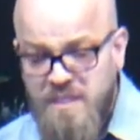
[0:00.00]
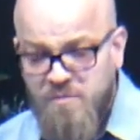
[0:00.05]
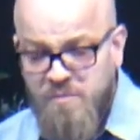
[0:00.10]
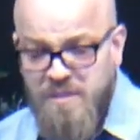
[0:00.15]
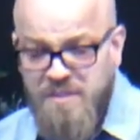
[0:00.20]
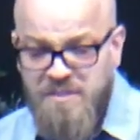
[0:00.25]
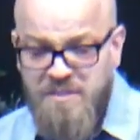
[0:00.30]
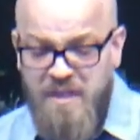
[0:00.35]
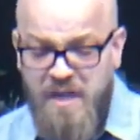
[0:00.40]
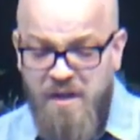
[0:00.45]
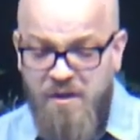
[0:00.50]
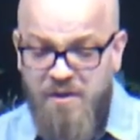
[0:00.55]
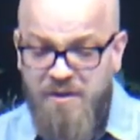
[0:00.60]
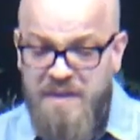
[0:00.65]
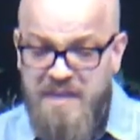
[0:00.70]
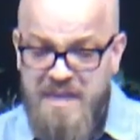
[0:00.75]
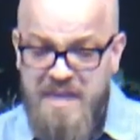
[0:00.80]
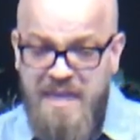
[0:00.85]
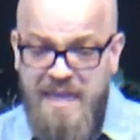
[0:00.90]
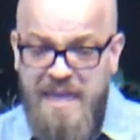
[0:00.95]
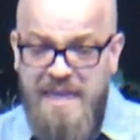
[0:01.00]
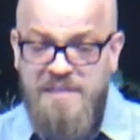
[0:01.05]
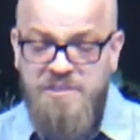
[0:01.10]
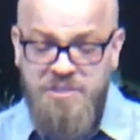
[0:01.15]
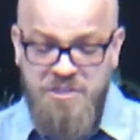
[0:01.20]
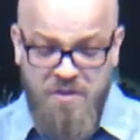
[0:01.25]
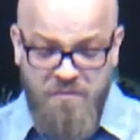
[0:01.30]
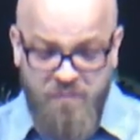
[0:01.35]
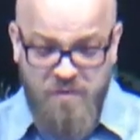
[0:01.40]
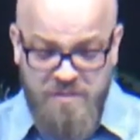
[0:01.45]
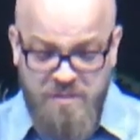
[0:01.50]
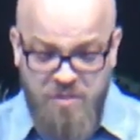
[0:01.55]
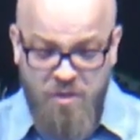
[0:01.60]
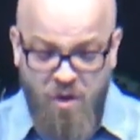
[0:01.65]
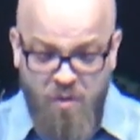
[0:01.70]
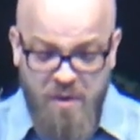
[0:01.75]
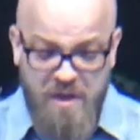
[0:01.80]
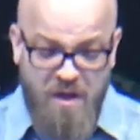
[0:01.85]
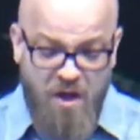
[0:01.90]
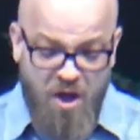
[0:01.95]
that we say are an indication of what's
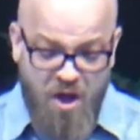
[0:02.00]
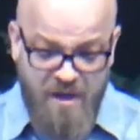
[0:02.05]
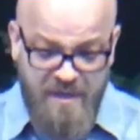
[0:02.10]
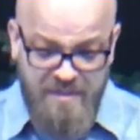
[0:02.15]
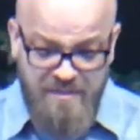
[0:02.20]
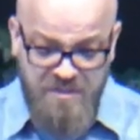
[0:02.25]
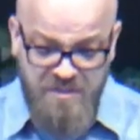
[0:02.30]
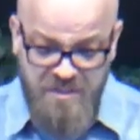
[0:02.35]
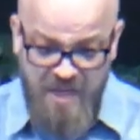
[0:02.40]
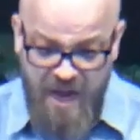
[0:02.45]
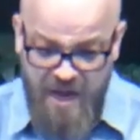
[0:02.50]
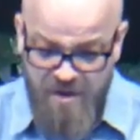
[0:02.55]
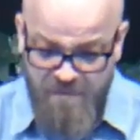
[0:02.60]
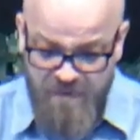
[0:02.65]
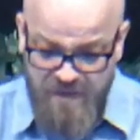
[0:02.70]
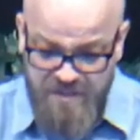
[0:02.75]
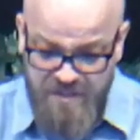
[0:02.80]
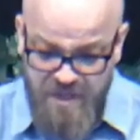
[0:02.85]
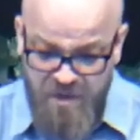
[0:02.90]
going on inside of us.